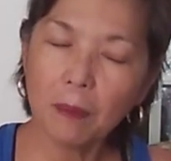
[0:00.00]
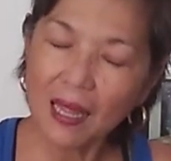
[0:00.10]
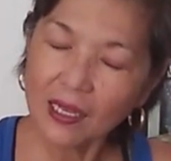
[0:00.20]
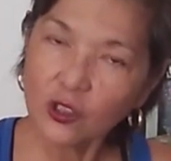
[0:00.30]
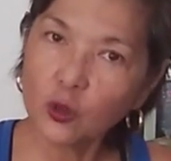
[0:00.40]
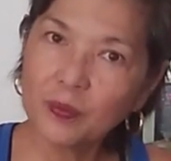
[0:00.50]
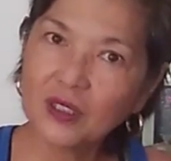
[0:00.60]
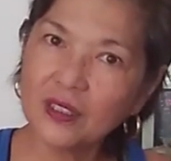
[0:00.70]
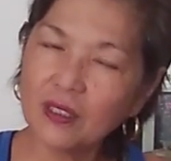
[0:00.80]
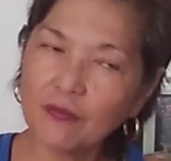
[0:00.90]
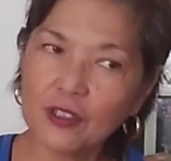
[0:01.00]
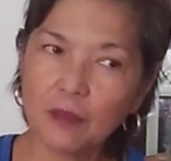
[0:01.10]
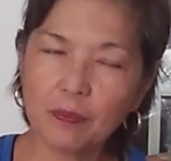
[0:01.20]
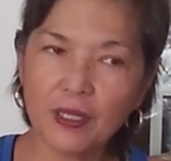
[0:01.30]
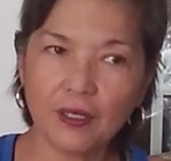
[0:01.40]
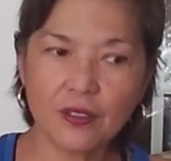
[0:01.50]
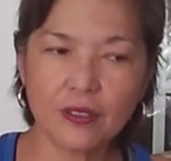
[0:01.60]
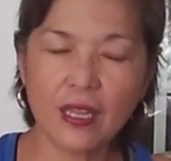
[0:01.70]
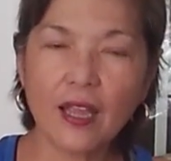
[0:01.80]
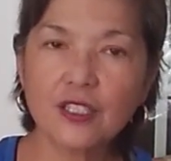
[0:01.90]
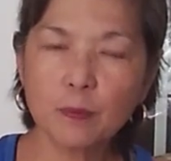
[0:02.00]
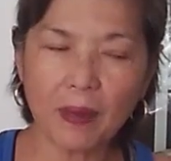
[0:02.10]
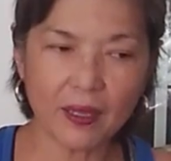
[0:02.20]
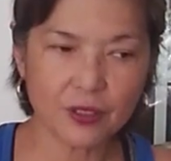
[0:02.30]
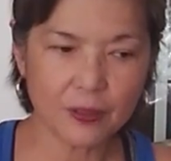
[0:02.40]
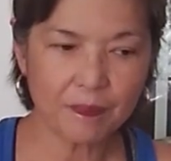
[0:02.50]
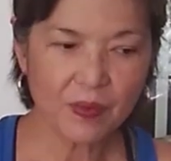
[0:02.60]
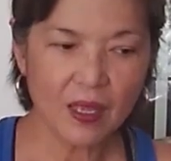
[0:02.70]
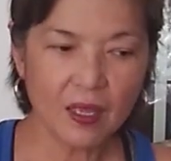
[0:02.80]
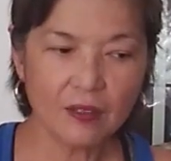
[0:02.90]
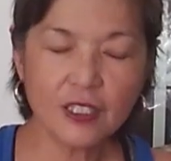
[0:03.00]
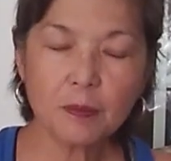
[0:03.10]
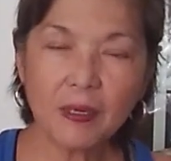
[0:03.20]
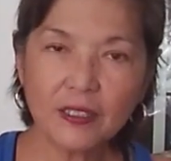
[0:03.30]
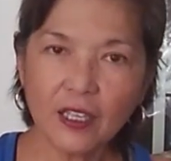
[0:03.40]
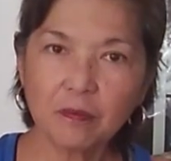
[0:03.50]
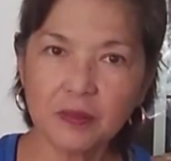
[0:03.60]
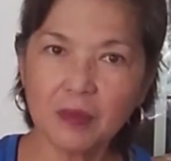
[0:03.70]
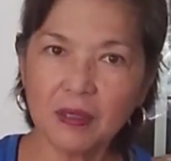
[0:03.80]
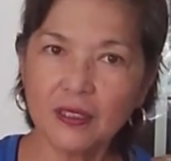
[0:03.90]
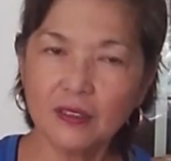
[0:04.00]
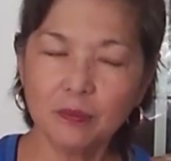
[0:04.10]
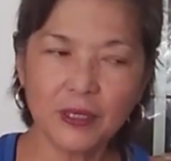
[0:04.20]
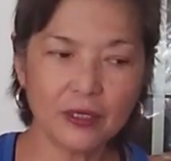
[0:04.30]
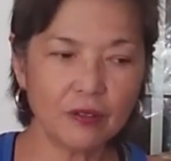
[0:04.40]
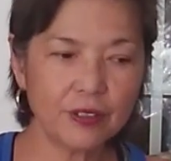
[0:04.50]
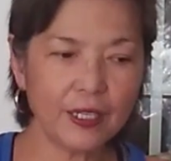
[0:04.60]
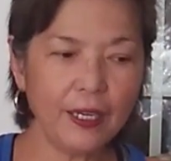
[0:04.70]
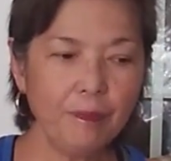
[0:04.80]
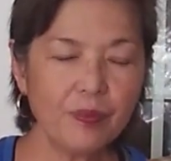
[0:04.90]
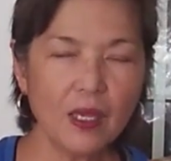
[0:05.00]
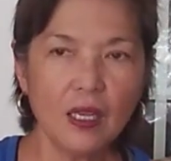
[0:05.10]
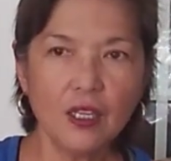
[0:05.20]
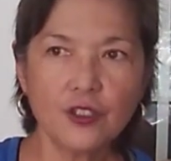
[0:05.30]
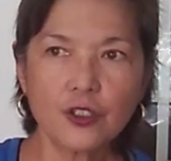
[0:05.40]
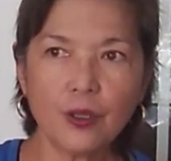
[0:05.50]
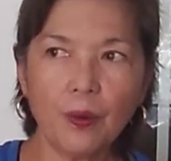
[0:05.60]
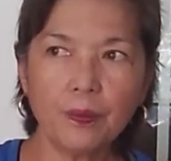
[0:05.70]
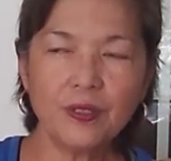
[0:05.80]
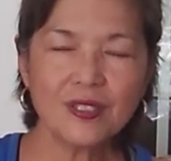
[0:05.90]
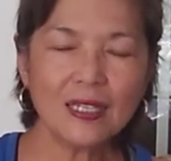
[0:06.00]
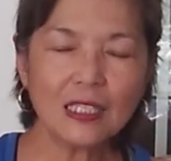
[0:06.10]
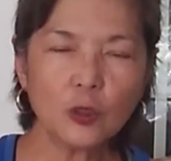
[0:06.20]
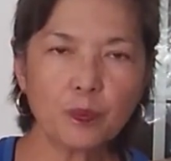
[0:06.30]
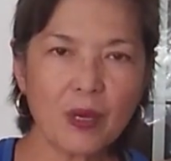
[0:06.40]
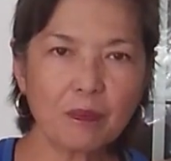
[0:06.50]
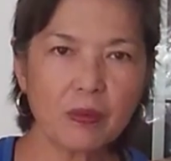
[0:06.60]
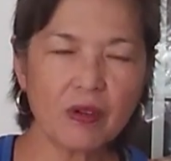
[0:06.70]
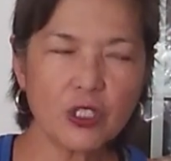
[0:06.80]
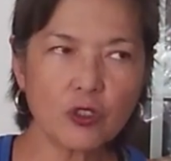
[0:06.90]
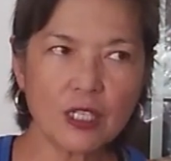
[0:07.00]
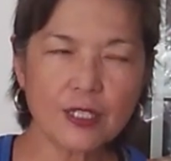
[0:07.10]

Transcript: planning to build in the Philippines, the expats. This might help them a little bit, okay? So there's a lot of preparation,